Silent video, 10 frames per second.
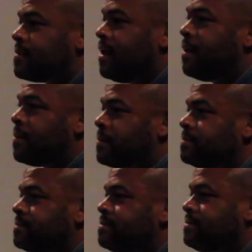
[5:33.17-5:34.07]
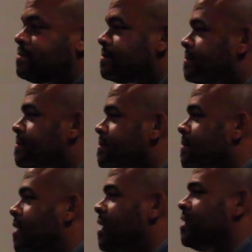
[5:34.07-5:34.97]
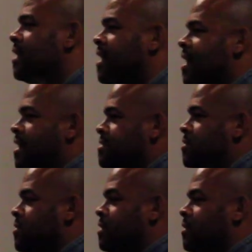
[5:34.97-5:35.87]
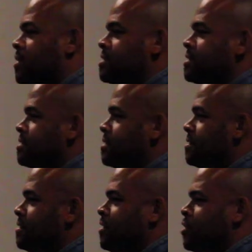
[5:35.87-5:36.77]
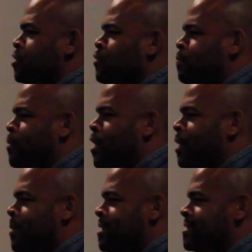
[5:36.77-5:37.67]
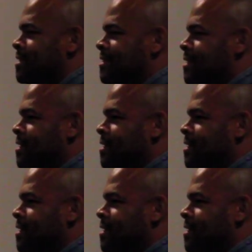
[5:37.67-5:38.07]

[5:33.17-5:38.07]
Yeah. I think I answered all your questions. Part question.